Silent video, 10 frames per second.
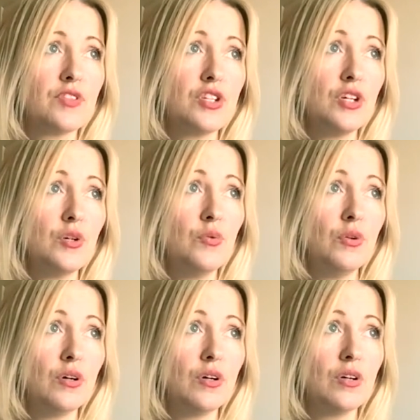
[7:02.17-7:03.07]
to
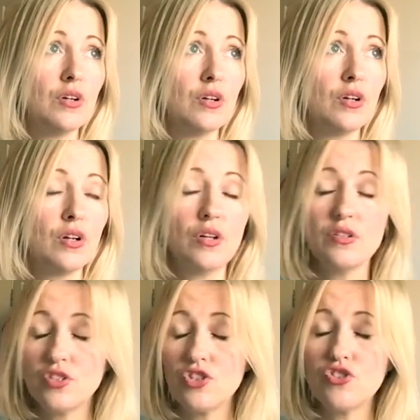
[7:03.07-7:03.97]

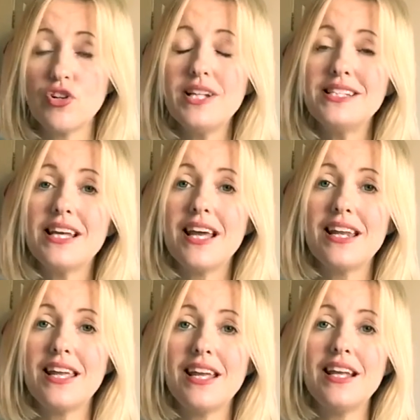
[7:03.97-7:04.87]
treat it and
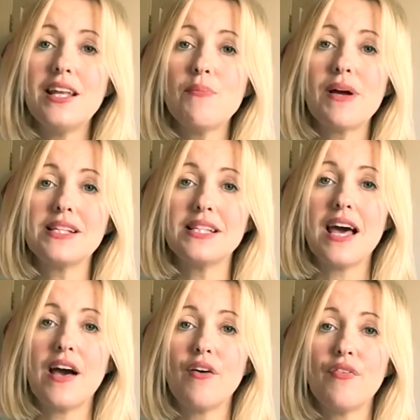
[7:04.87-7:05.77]
heal it
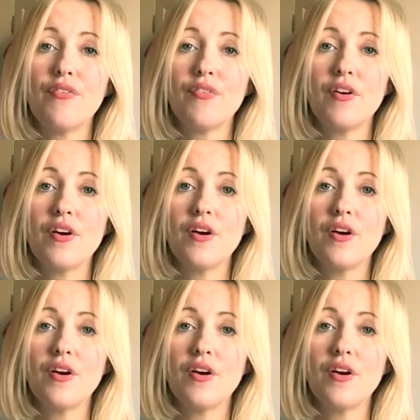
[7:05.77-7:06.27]
myself